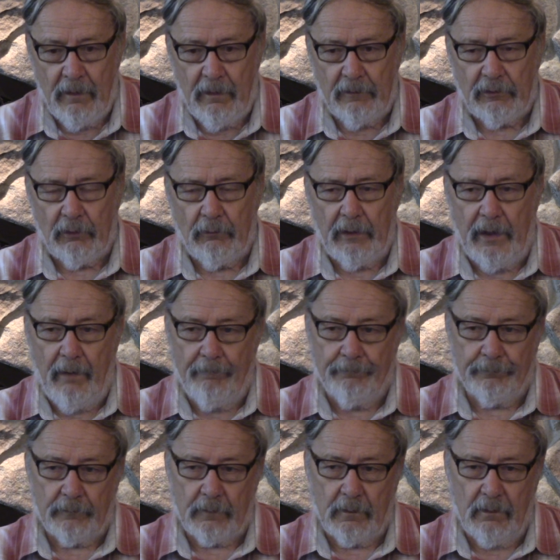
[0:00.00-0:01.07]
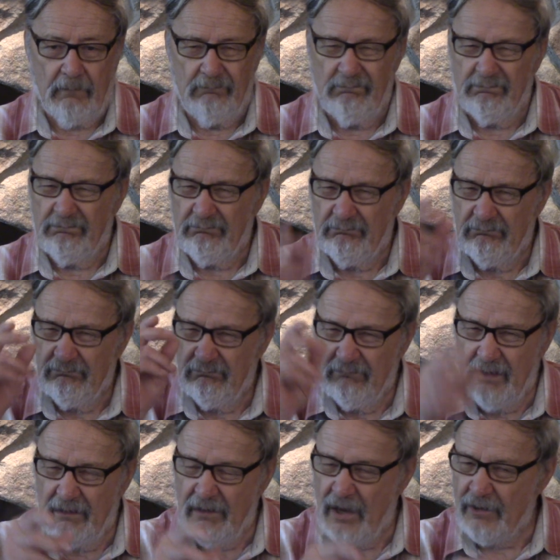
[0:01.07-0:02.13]
So, well,
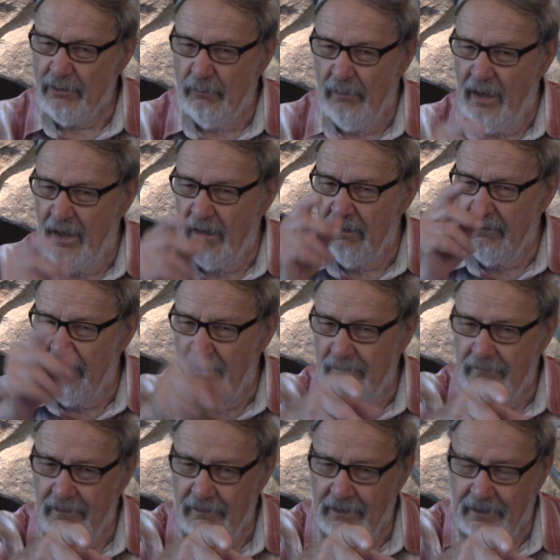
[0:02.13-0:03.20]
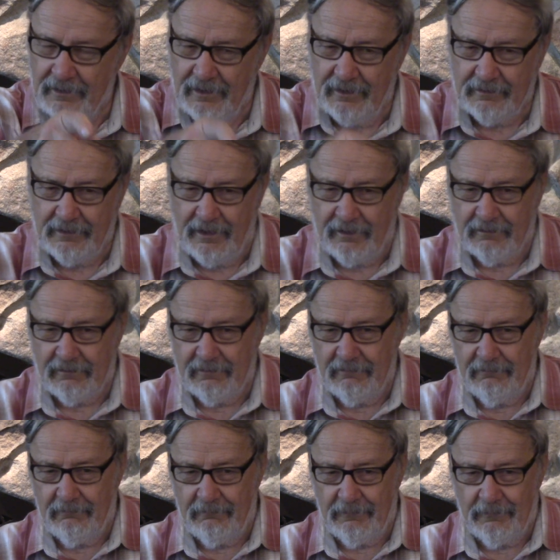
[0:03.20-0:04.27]
it doesn't matter. That I got that
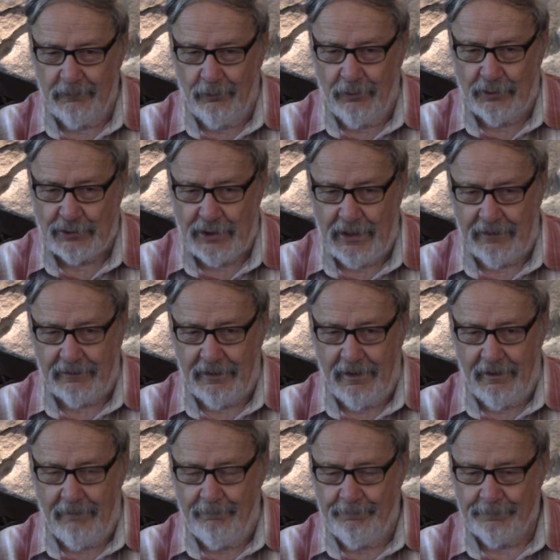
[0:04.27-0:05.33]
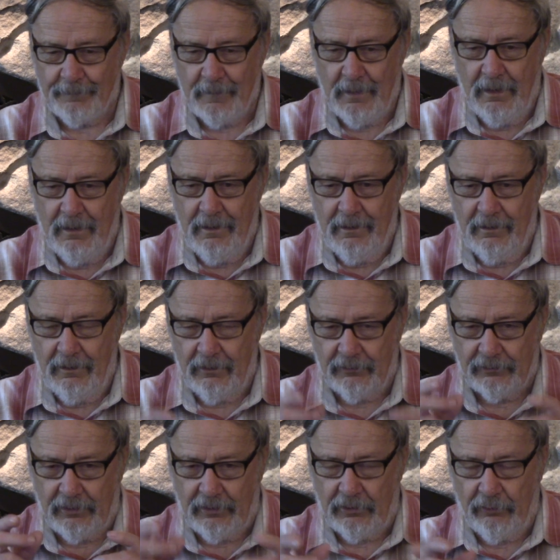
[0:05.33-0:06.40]
lure scent there. And
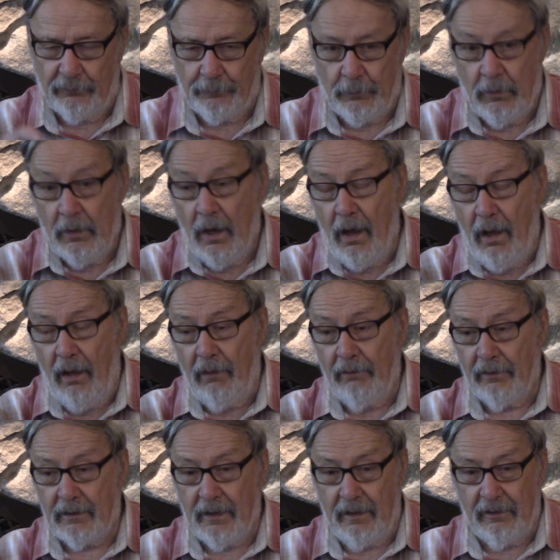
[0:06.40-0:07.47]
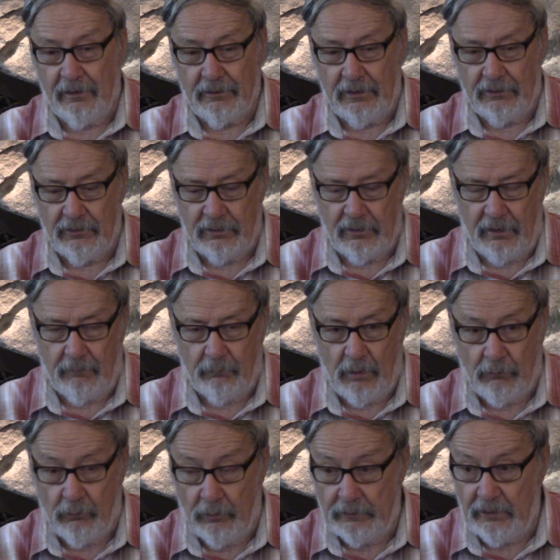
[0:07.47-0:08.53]
so you go, all the kind of things you did.
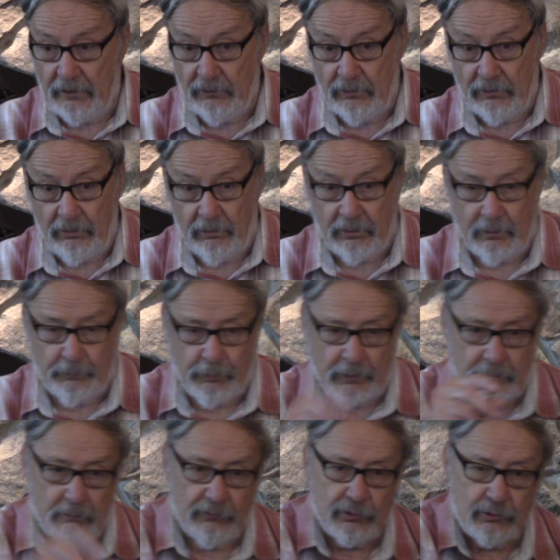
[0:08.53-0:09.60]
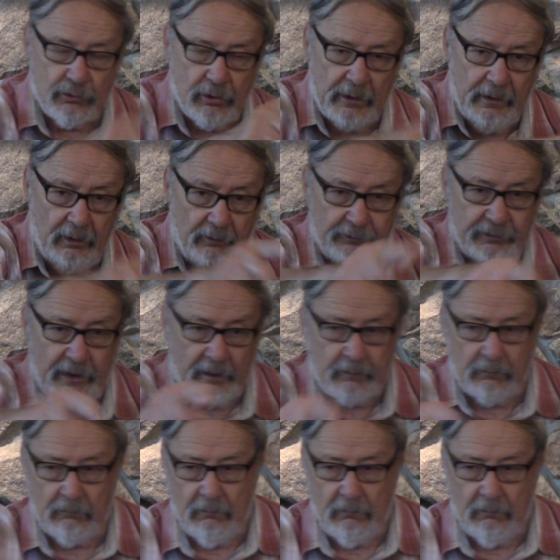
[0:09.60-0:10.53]
But what did you do? You put trail scent